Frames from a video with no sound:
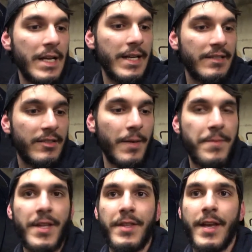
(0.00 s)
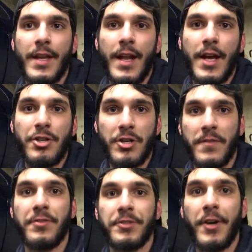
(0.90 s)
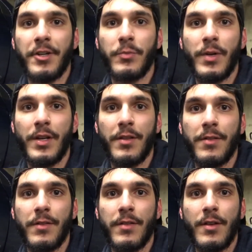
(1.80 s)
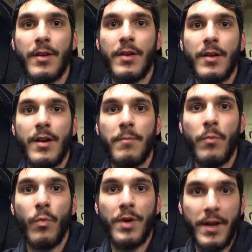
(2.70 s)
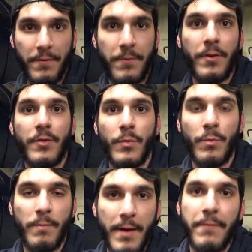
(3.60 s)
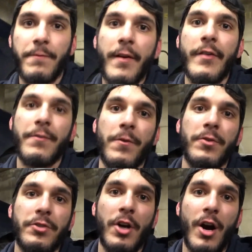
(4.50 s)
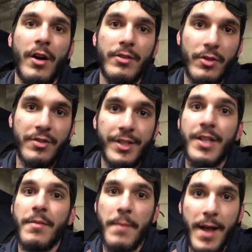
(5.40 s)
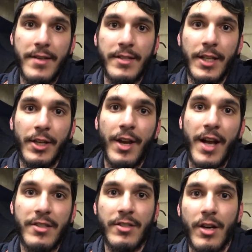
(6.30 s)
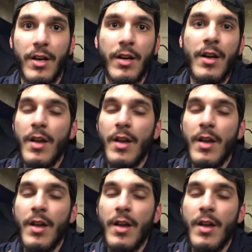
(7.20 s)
it's something that I should have started with when my very first car. So instead of the Mazda like you guys saw